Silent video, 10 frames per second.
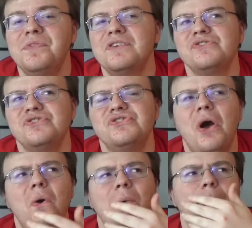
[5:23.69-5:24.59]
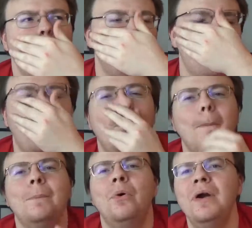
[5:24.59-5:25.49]
So,
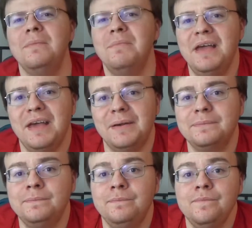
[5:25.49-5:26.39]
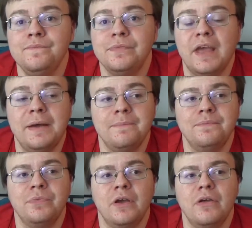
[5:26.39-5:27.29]
point being, okay,
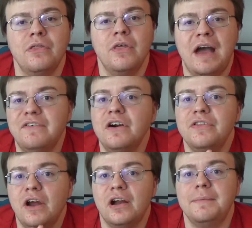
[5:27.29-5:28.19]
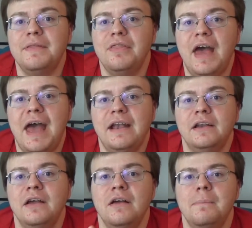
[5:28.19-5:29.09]
I've heard the argument that
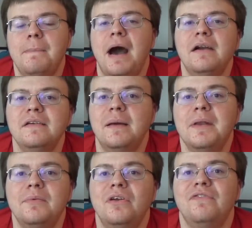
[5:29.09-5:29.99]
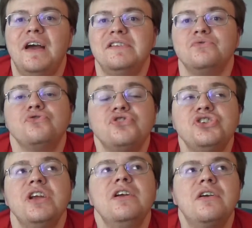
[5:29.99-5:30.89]
modern WWE fans will
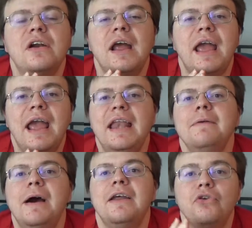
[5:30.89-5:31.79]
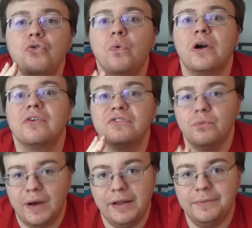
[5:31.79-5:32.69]
cheer anybody who works
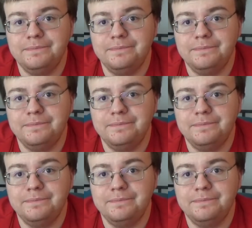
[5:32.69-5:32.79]
well.